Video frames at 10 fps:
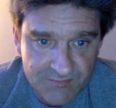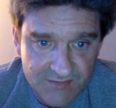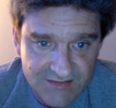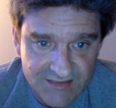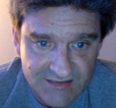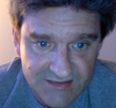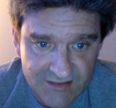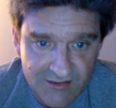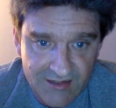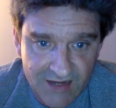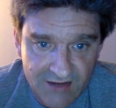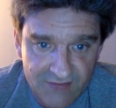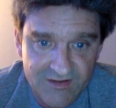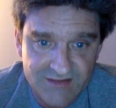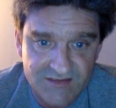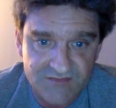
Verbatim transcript: and sent Syrian air defenses